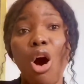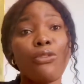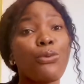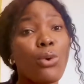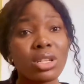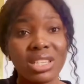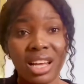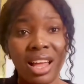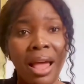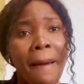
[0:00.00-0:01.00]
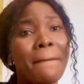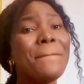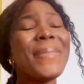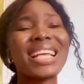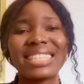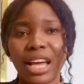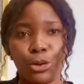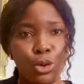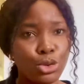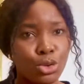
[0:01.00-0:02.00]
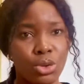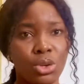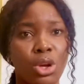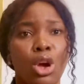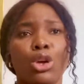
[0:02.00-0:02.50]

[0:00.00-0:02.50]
of water makes an ocean